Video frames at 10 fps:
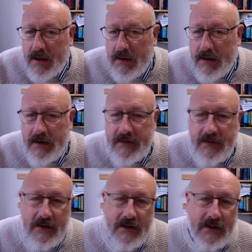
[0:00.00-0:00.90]
That
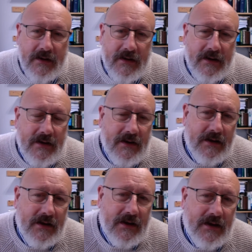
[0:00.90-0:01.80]

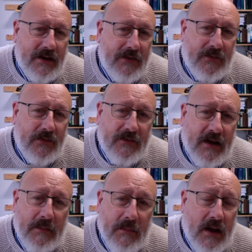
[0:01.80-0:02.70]
if you
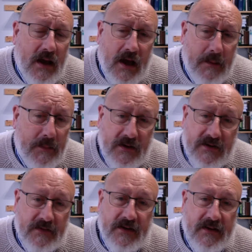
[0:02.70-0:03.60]
take my eye because
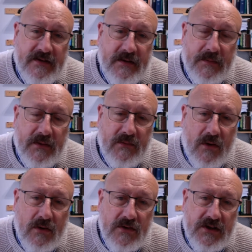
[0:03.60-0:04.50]
I've done something
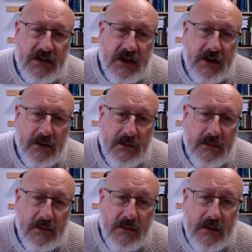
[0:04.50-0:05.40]
wrong to you,
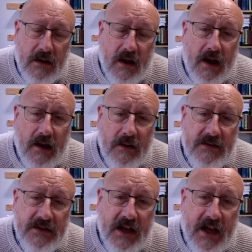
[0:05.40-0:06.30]
I lose
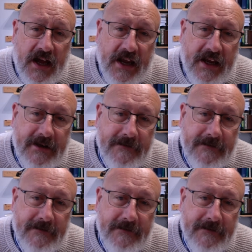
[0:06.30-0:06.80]
an eye.